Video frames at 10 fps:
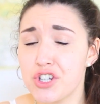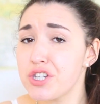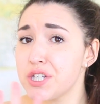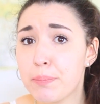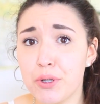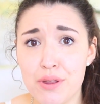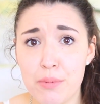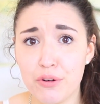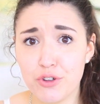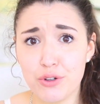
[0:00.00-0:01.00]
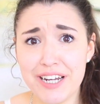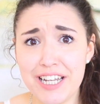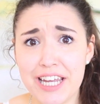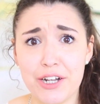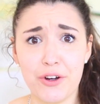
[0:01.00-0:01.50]
just put them over a
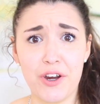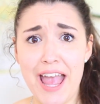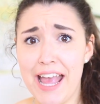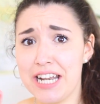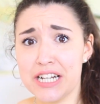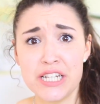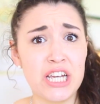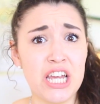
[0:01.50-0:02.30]
radiator and